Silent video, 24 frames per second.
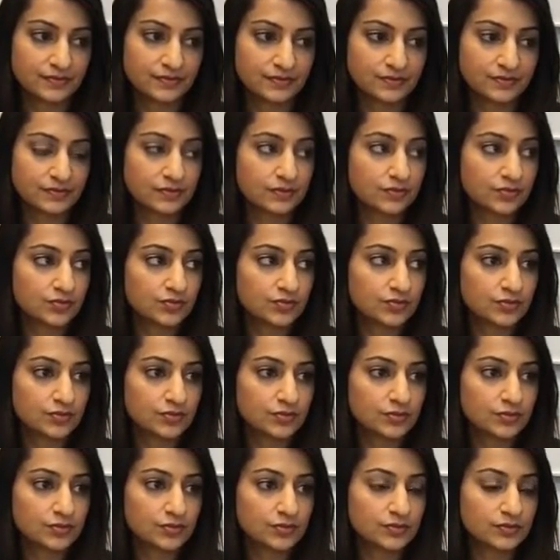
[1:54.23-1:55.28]

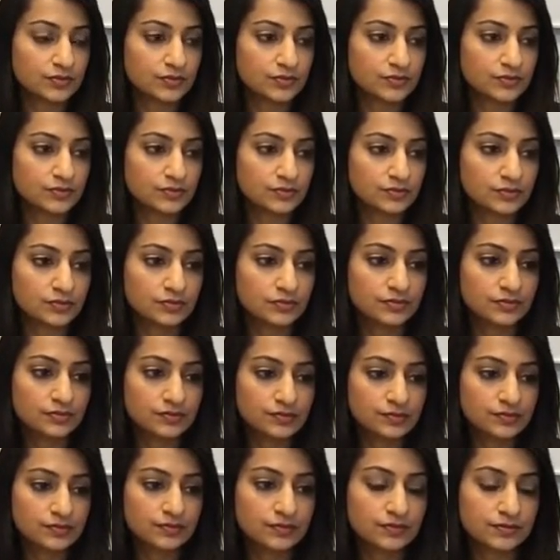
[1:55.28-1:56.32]

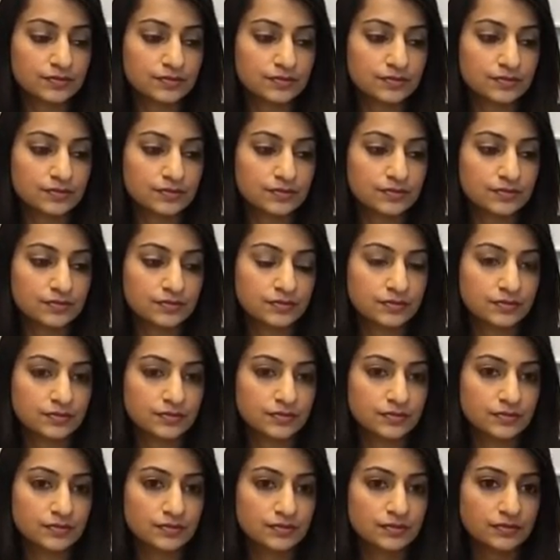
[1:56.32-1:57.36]

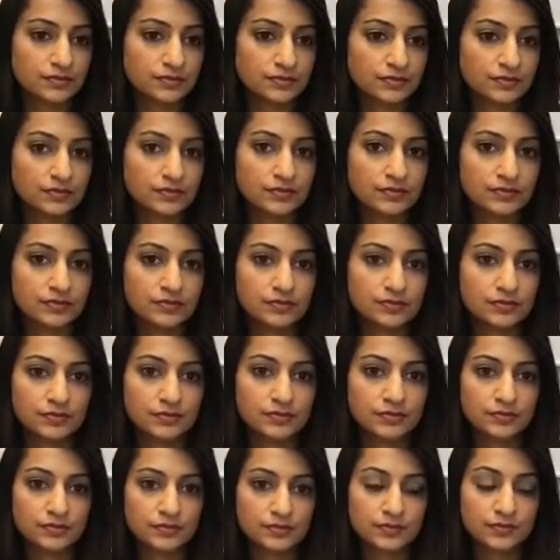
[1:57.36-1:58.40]

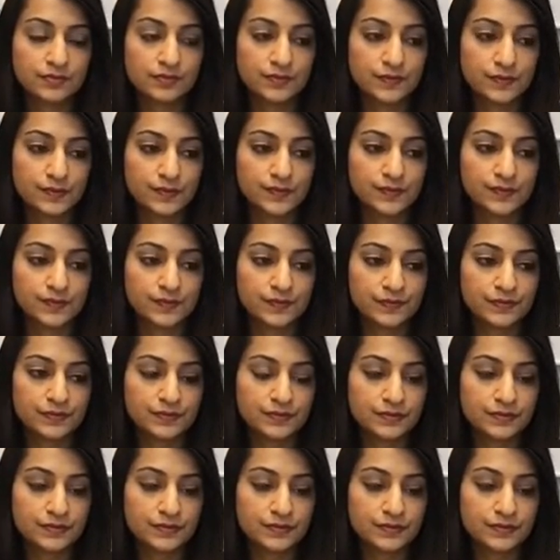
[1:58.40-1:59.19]
(not speaking)